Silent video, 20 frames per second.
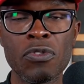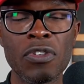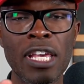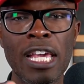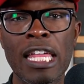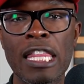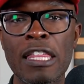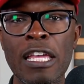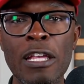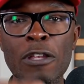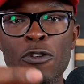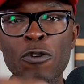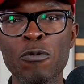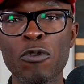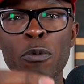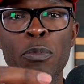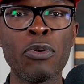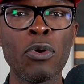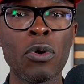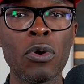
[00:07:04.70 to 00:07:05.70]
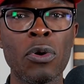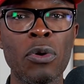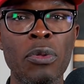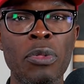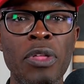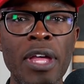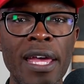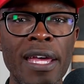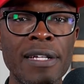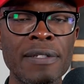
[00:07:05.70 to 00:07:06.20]
and then you report on
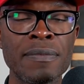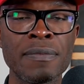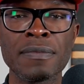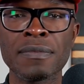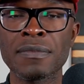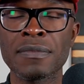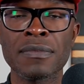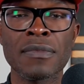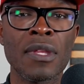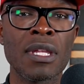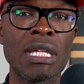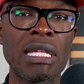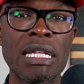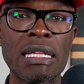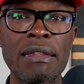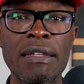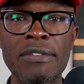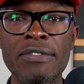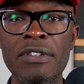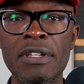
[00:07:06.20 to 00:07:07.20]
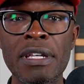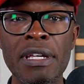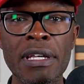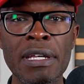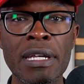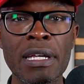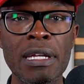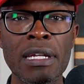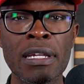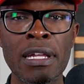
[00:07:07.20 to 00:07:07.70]
that. This
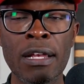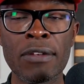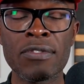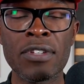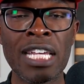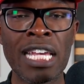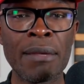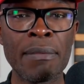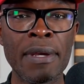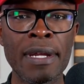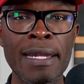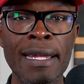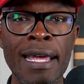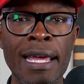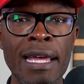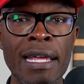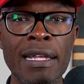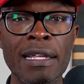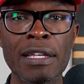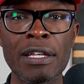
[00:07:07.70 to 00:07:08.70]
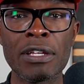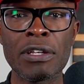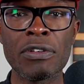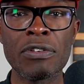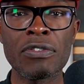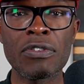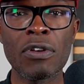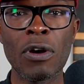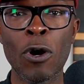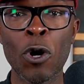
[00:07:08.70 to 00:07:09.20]
kid, Nick Sandmann, had his
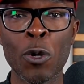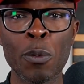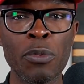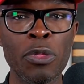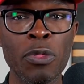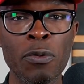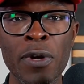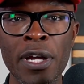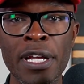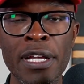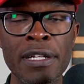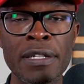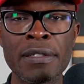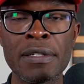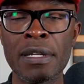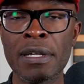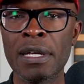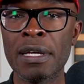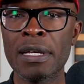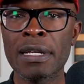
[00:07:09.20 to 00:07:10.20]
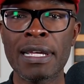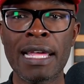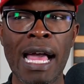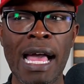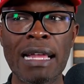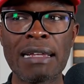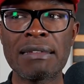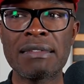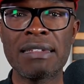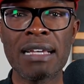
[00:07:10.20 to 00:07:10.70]
home threatened,
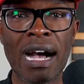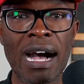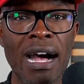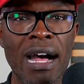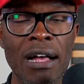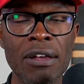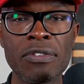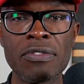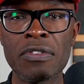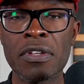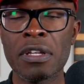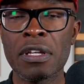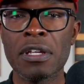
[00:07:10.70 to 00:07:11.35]
got doxxed.